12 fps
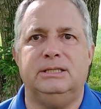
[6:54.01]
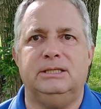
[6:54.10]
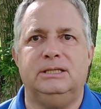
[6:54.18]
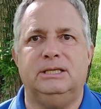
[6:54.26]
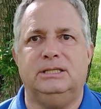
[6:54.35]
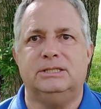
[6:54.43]

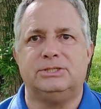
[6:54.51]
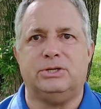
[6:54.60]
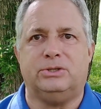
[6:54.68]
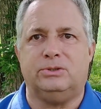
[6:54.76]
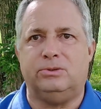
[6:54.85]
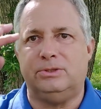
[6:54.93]
in this
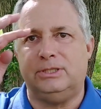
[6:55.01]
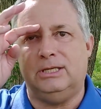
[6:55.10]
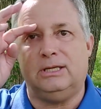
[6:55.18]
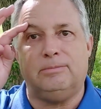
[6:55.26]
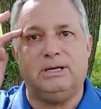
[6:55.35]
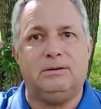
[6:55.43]
whole
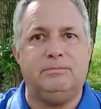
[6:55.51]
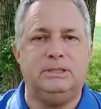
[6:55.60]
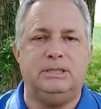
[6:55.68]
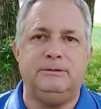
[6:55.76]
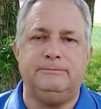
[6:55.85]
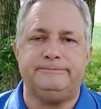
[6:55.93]
thing about
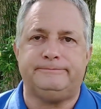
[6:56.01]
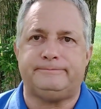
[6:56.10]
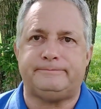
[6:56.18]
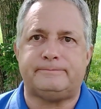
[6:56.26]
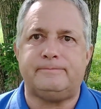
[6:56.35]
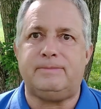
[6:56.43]
me
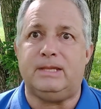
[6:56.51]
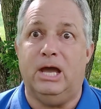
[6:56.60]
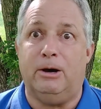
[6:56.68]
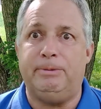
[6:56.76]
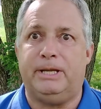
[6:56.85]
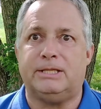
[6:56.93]

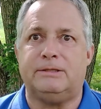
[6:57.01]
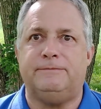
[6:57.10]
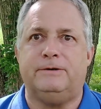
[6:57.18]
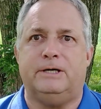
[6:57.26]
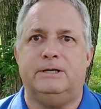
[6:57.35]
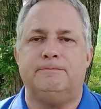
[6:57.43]
helping at the
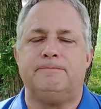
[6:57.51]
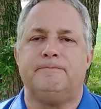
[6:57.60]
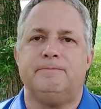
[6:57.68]
farm,